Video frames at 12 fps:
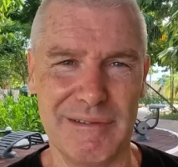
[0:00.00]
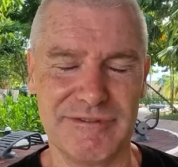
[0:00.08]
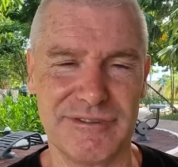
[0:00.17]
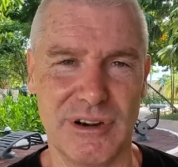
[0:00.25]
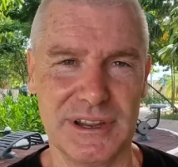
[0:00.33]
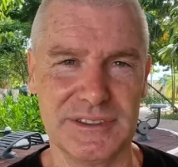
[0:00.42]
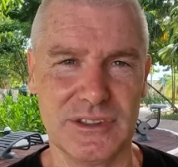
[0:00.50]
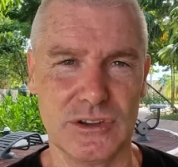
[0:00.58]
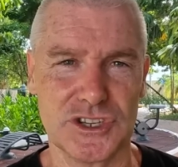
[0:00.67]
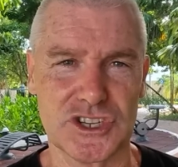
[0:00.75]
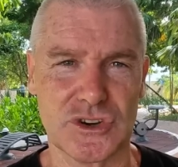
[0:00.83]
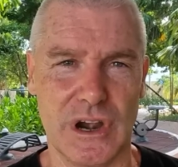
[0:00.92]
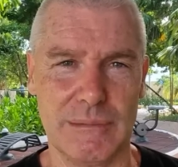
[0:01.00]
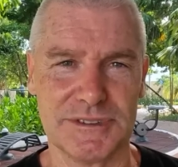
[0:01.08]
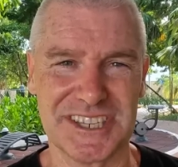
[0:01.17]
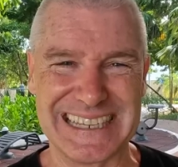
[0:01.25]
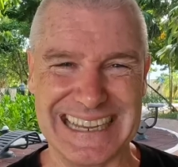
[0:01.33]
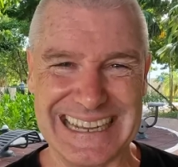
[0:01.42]
up front, those
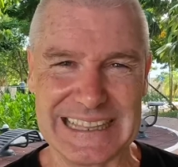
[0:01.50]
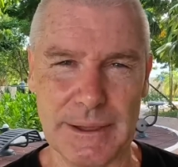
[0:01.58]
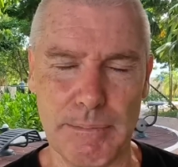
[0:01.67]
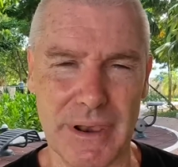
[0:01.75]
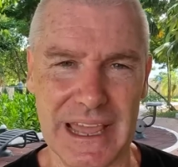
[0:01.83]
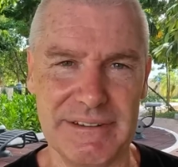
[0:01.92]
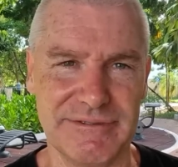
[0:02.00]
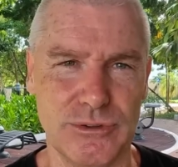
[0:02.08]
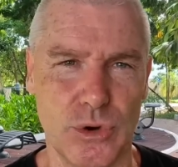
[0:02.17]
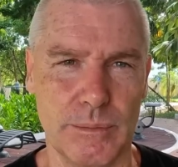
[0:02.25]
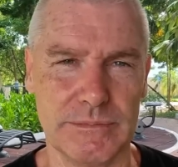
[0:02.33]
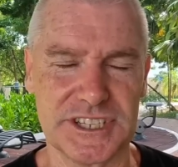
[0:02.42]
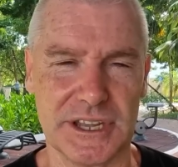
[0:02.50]
scrums, setting the platform.